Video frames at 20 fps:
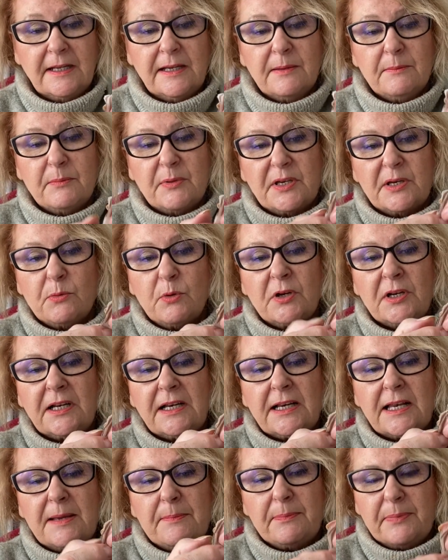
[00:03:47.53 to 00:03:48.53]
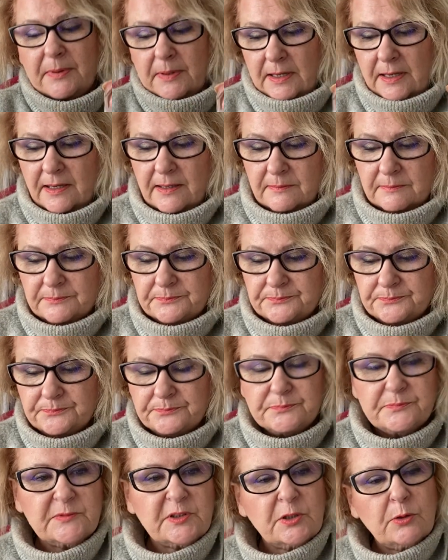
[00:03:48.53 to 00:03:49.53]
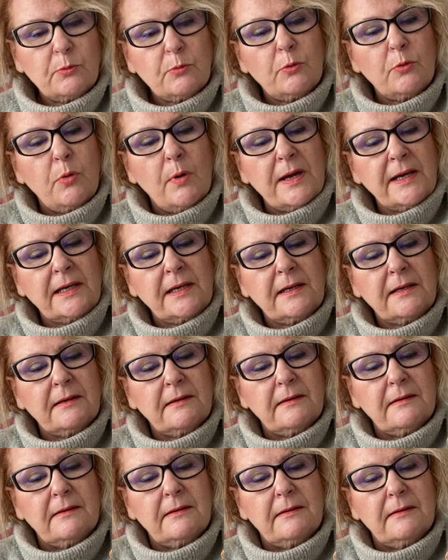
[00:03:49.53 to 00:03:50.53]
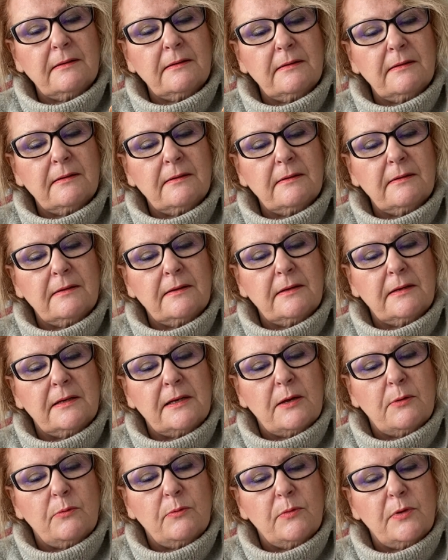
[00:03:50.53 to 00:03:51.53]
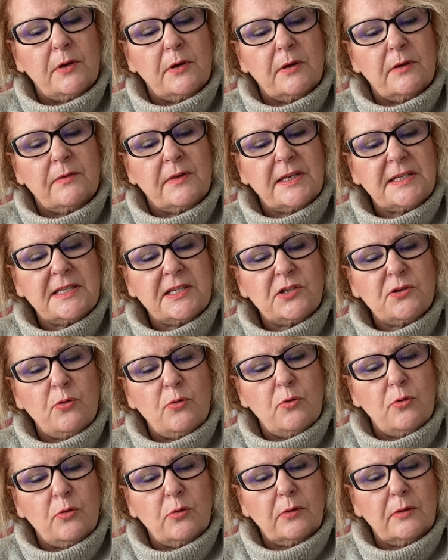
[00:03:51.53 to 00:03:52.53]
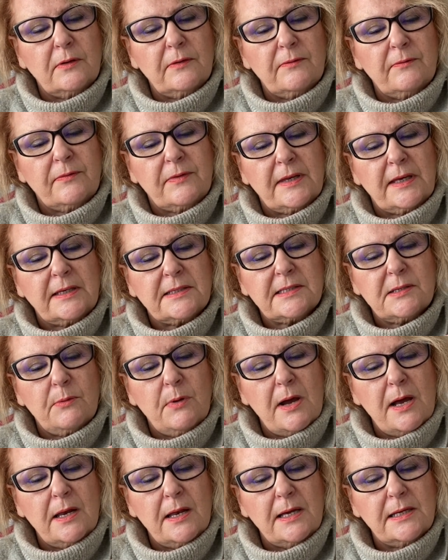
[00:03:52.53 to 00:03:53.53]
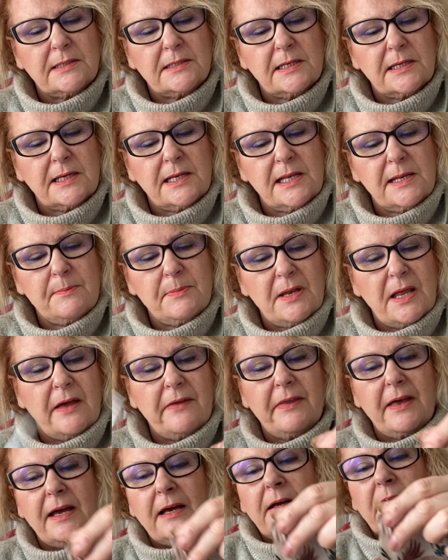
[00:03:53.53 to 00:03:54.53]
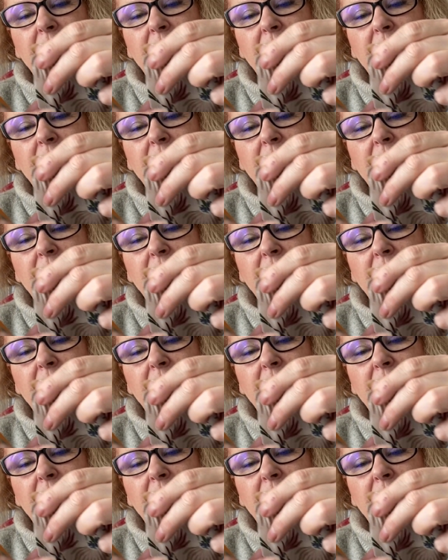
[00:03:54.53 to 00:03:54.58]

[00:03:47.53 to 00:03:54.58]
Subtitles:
But you want to clip quite, you know, this is all things. So I like to clip like that,